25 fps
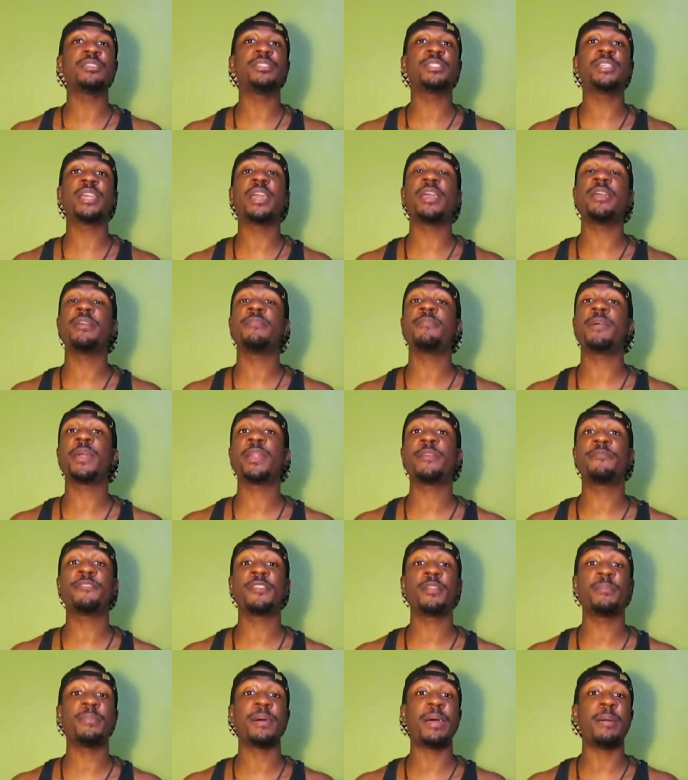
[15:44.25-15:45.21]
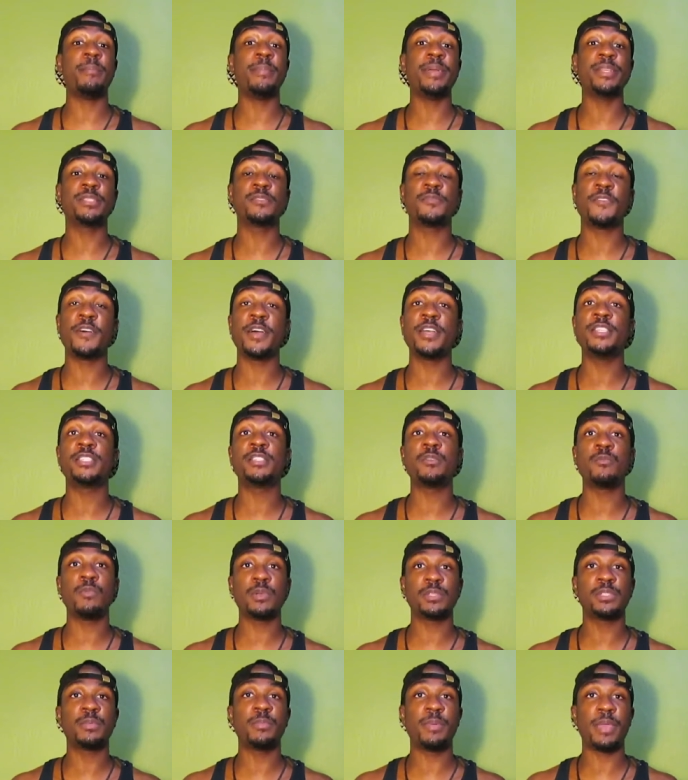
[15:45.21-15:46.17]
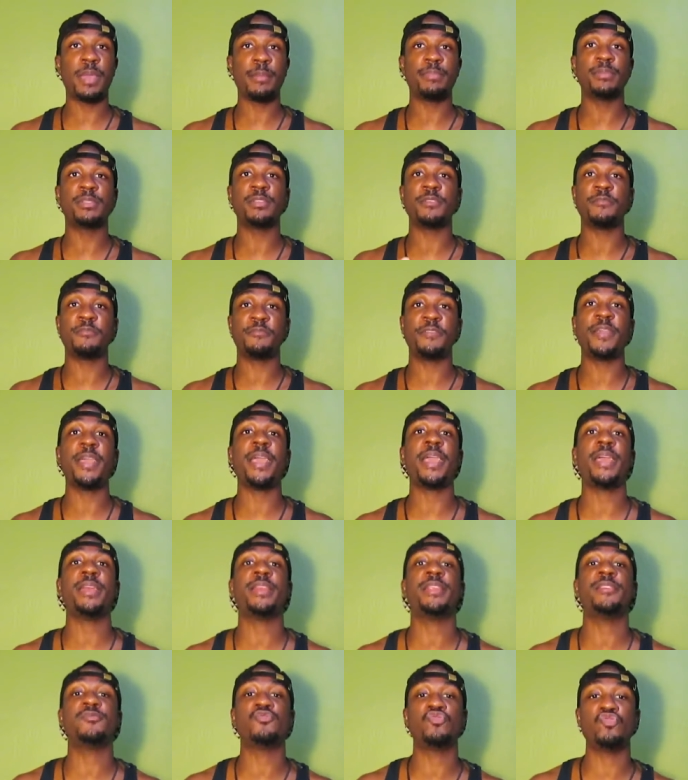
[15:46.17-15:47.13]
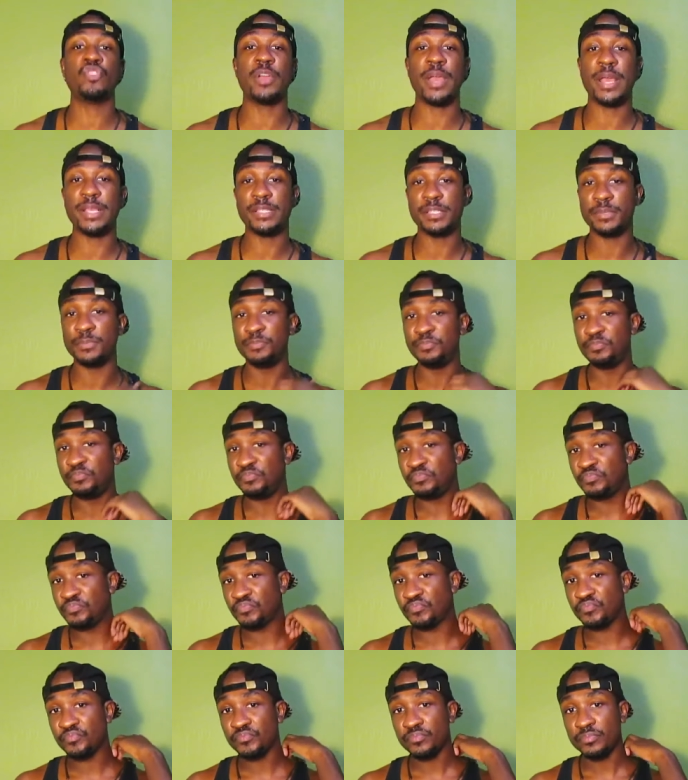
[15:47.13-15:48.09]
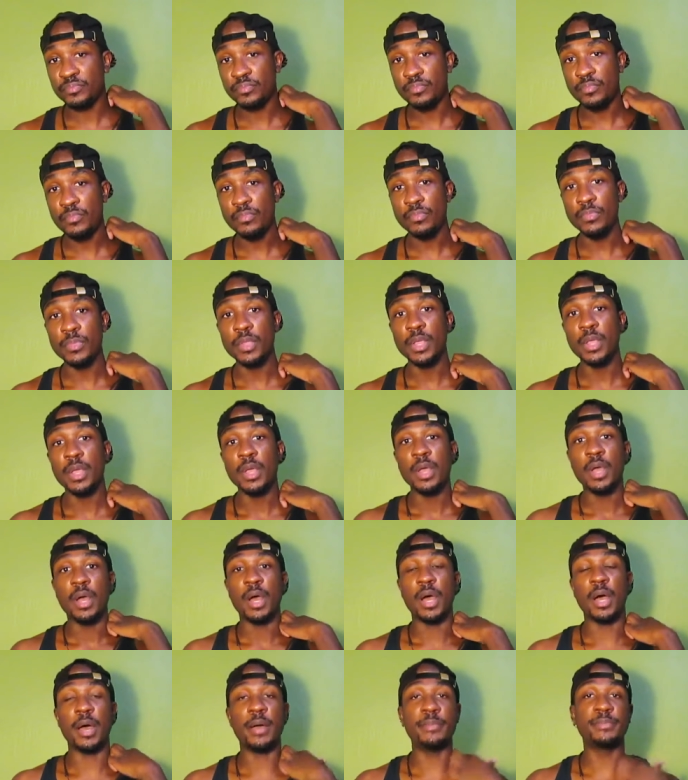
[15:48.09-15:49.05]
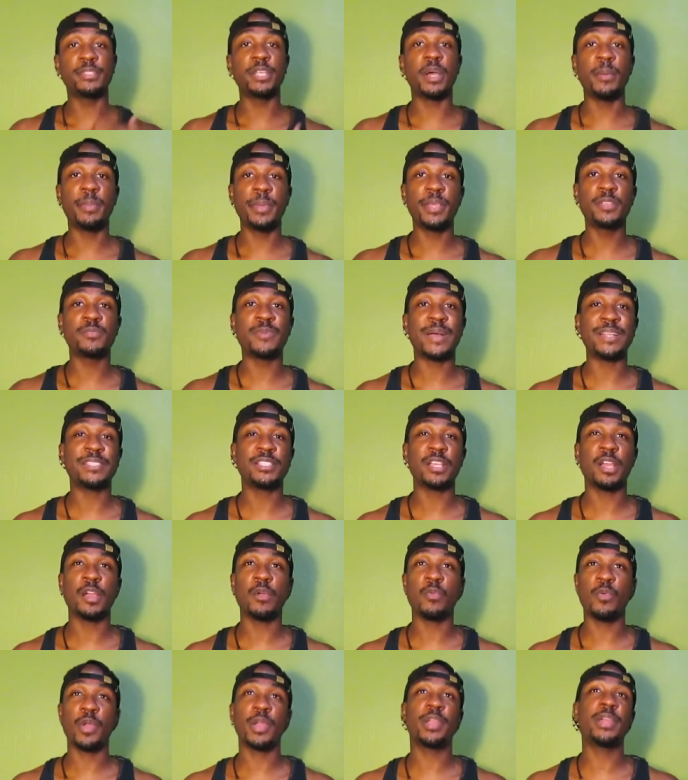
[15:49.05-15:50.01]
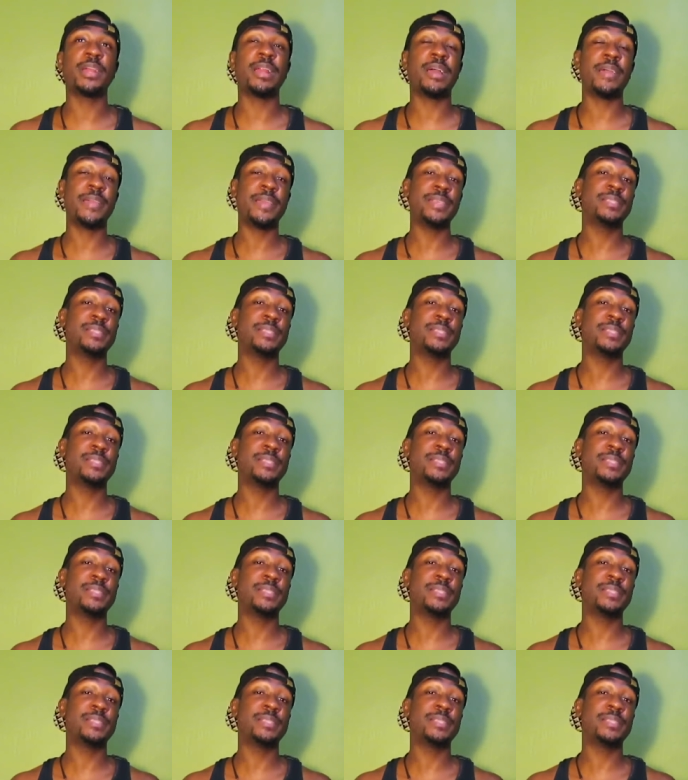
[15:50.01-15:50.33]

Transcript: She's getting ready for the bar mitzvah. She wants to be able to fit in this dress. Toby is watching her working out.